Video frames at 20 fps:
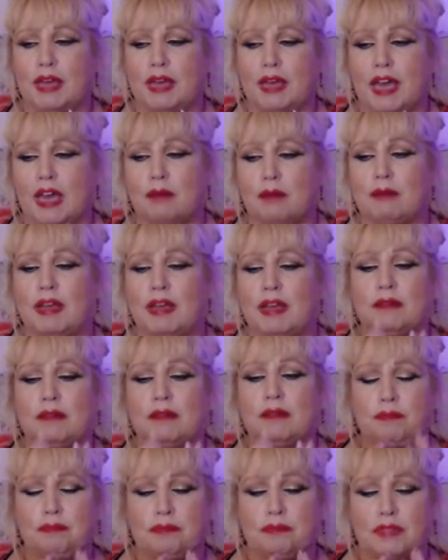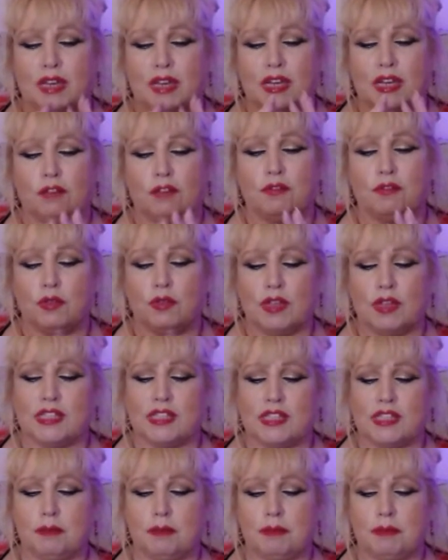is going to be happening. And I
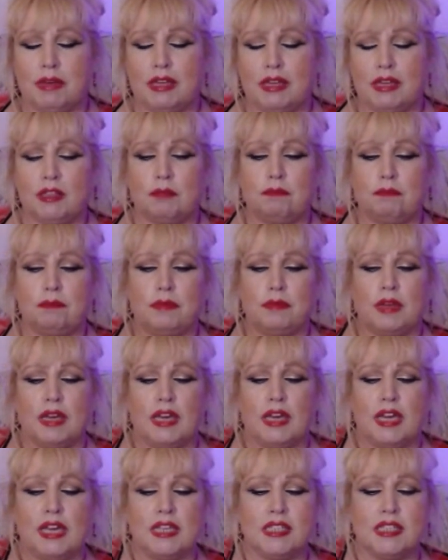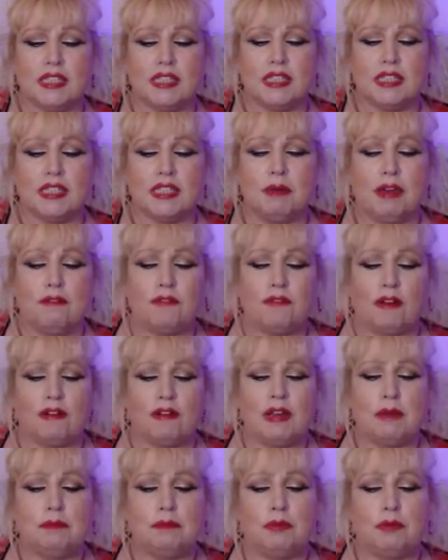feel that's going to be it's going to be a
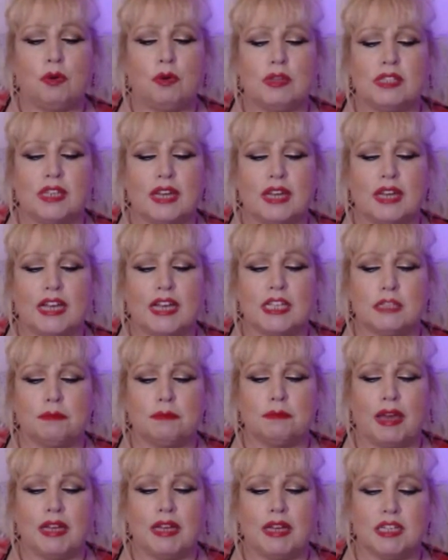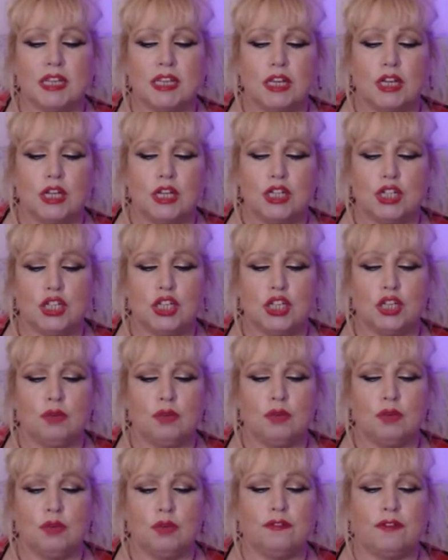very important aspect to
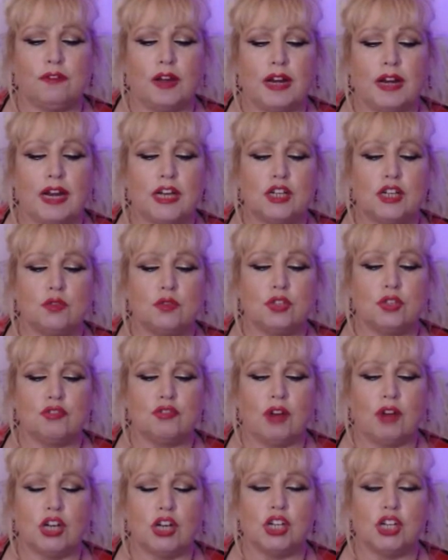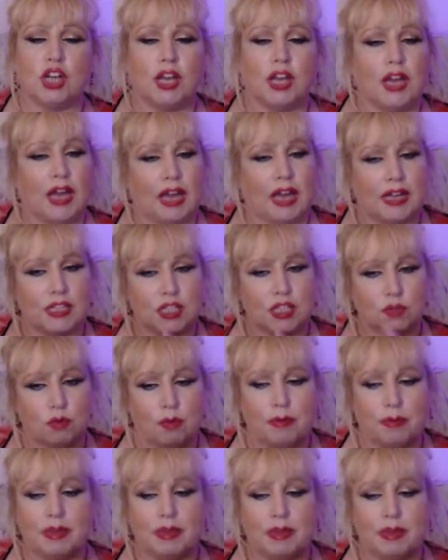do with financial structure and
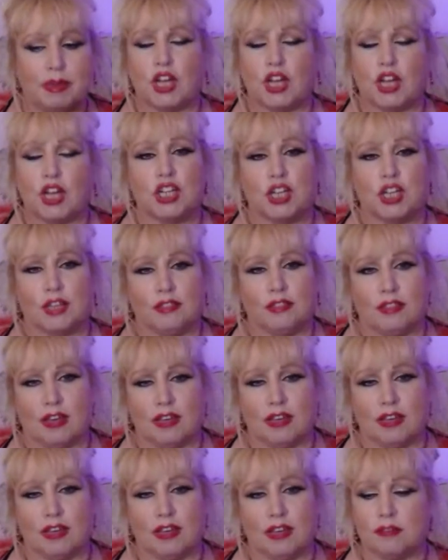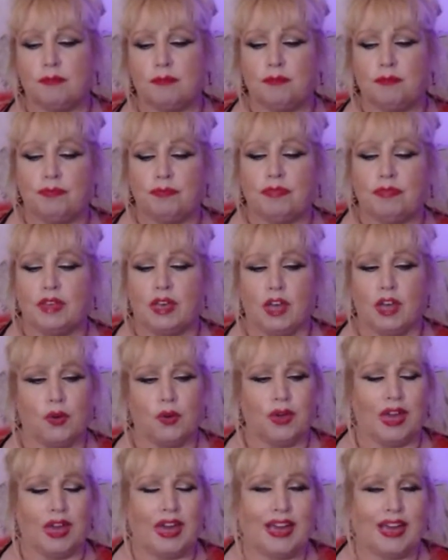swapping and changing things.
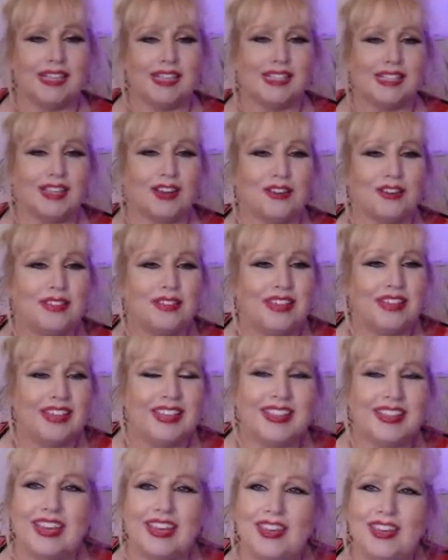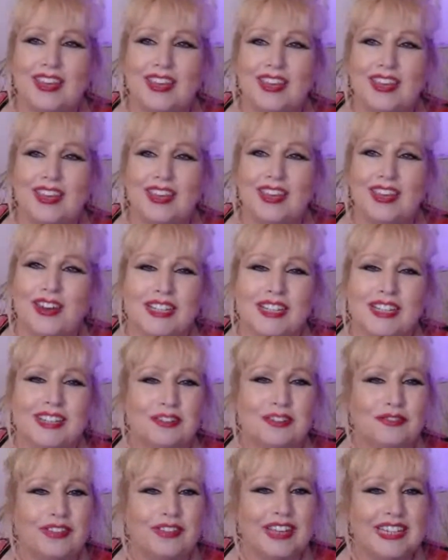Okay, so there you go.
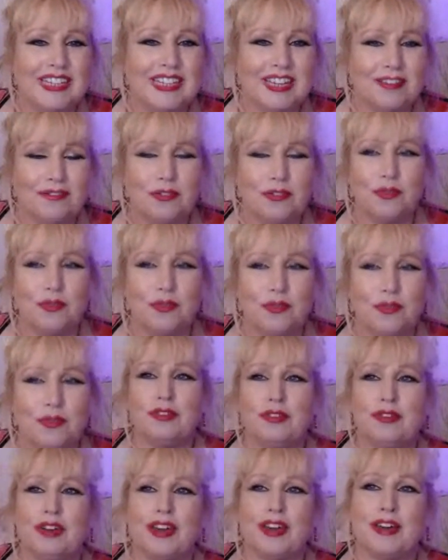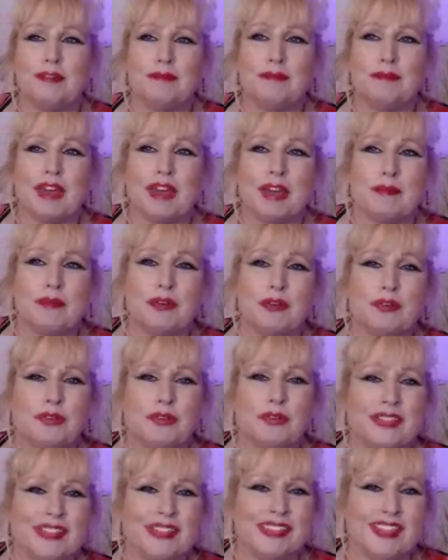Just a little reading for you,
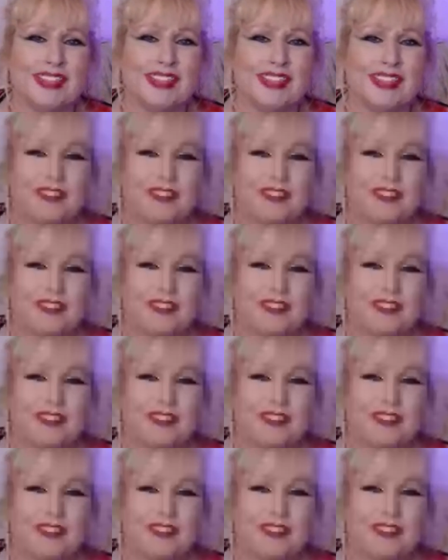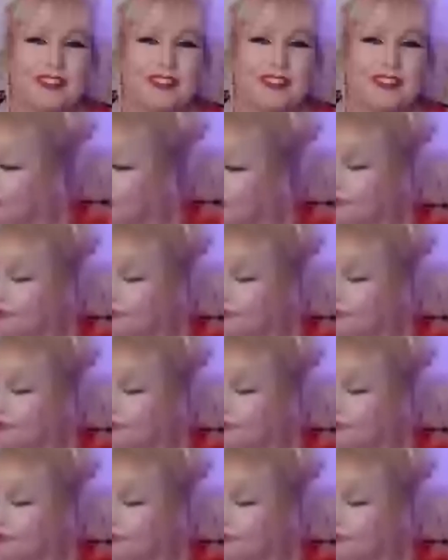Capricorn. So have a